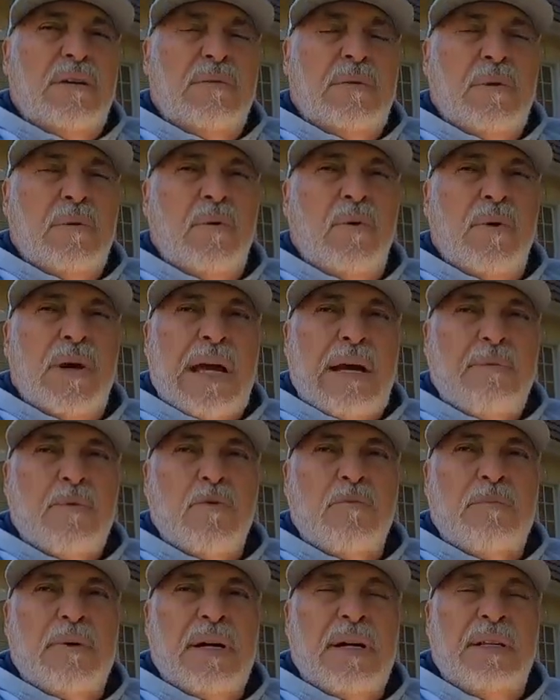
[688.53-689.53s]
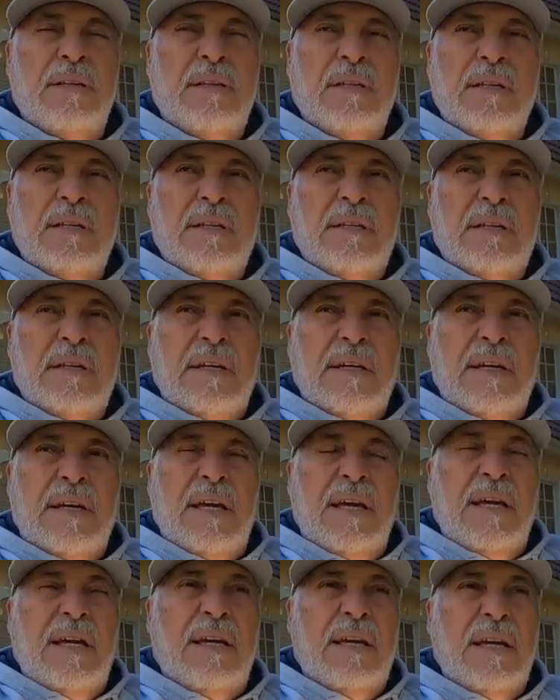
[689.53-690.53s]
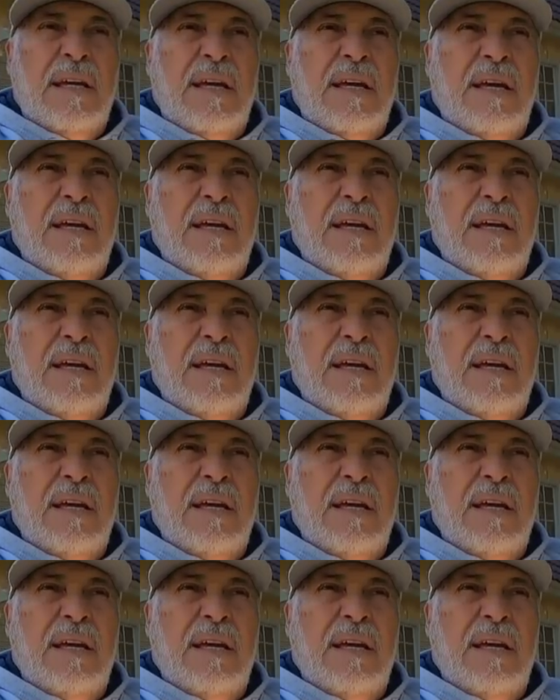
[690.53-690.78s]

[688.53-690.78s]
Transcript: the wrong ammo, but a